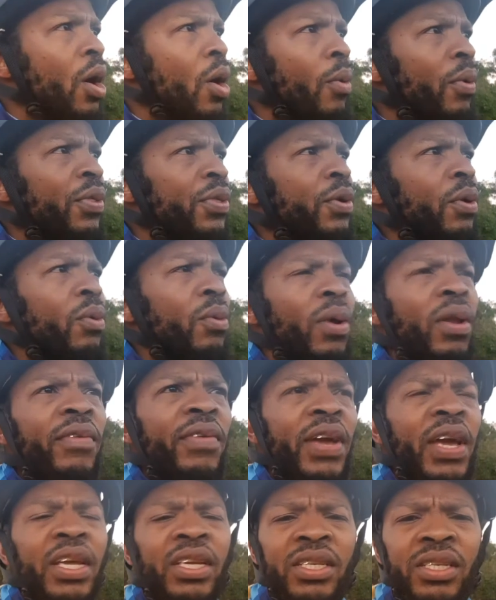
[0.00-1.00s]
we throw
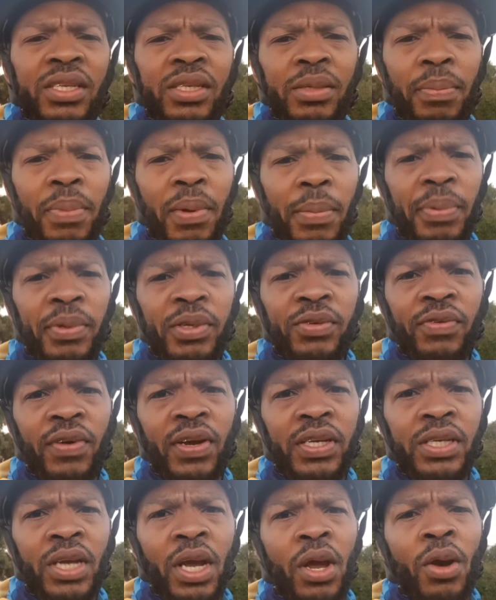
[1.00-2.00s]
qualifications in people's
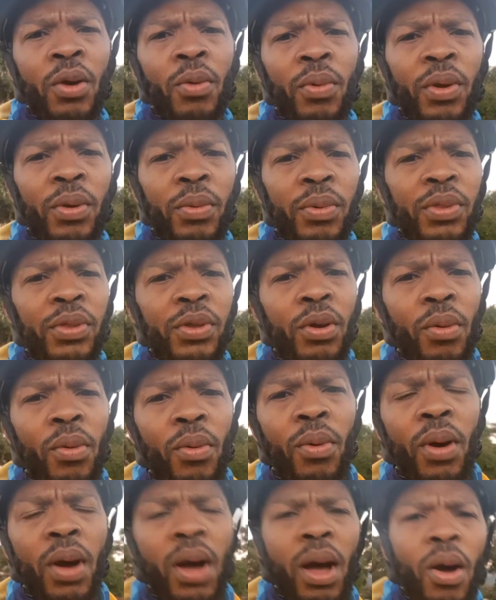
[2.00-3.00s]
face, we
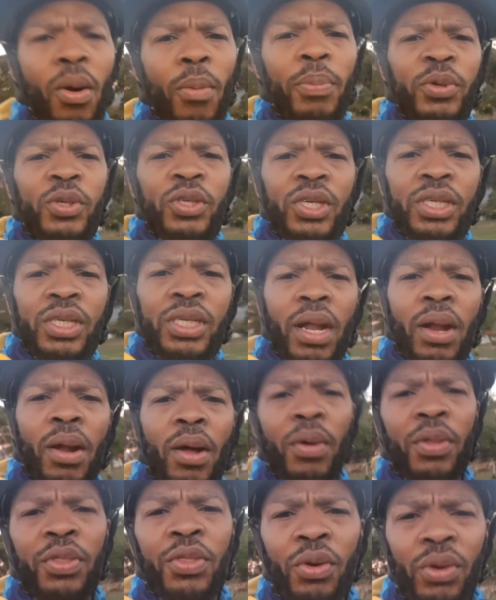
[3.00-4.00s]
throw our position and
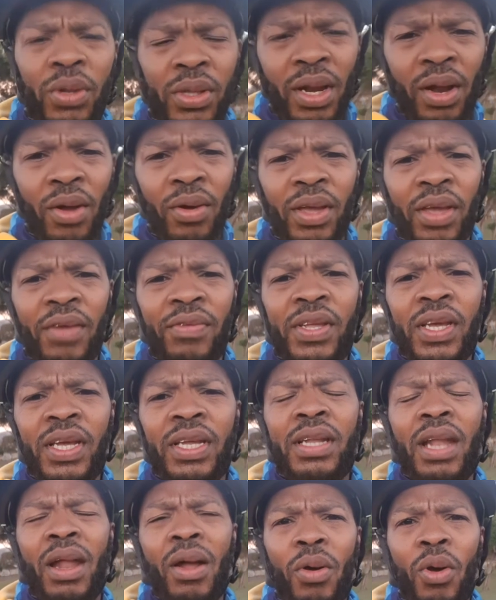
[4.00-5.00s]
our authority and our
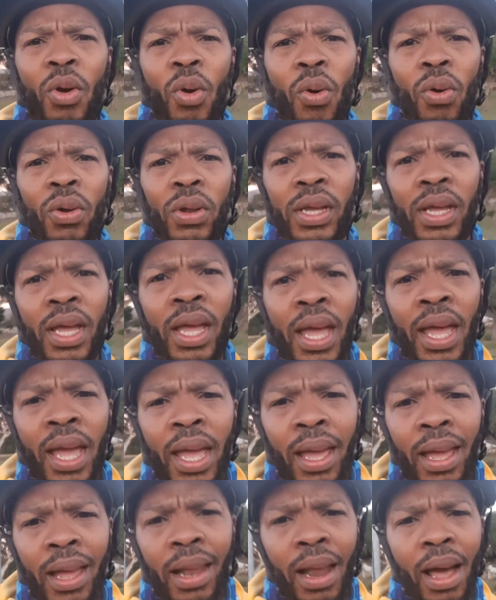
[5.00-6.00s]
giftings and our calling
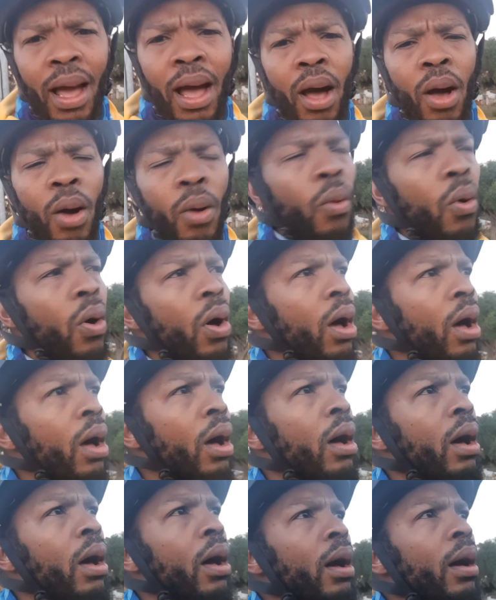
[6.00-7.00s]
and our
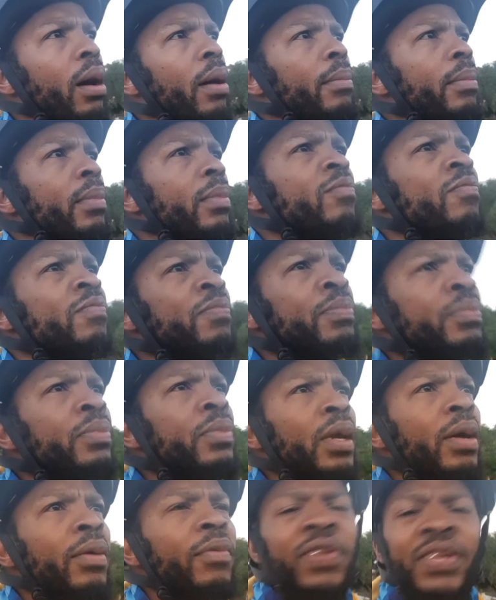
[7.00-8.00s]

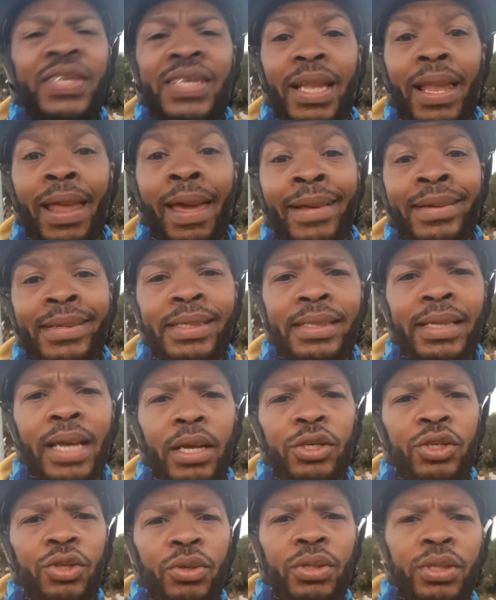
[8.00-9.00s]
physical
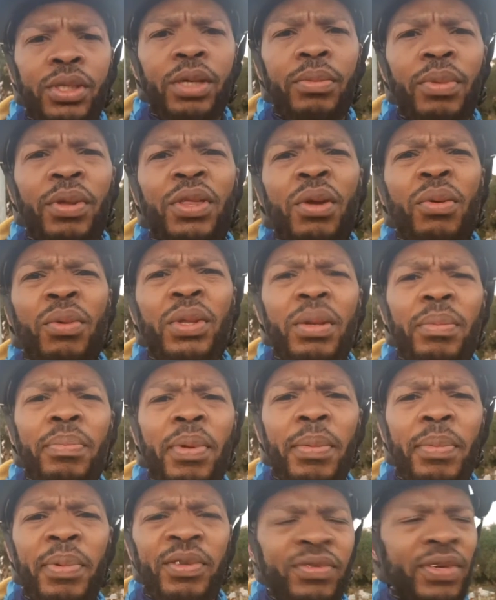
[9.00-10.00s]
exercise routine, we throw it in
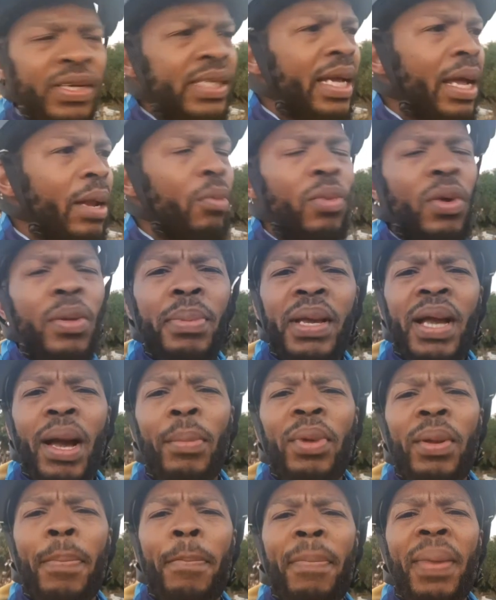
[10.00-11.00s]
people's face, and we
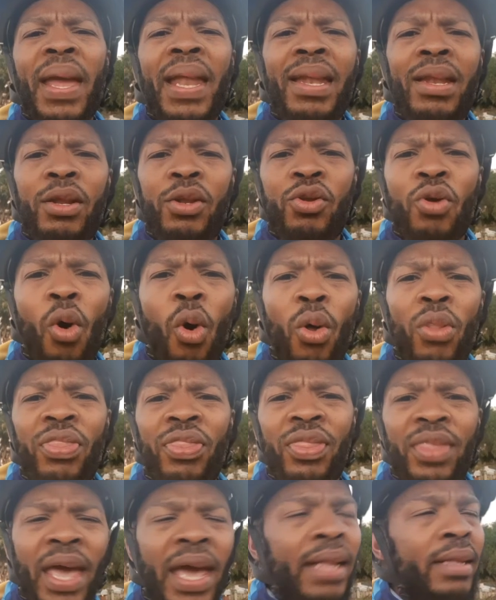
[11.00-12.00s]
become dependent on
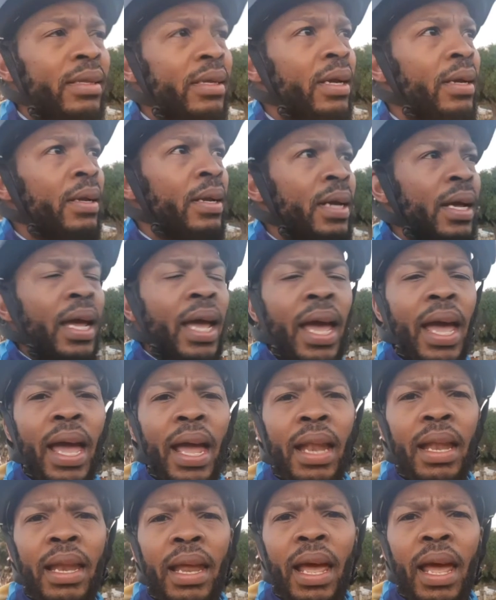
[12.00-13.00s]
that.
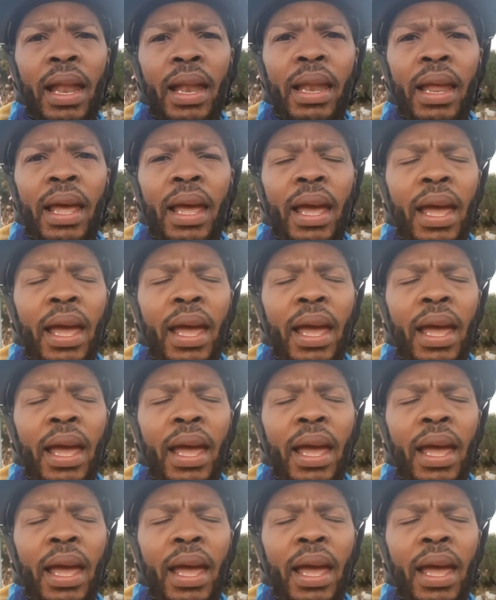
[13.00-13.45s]
And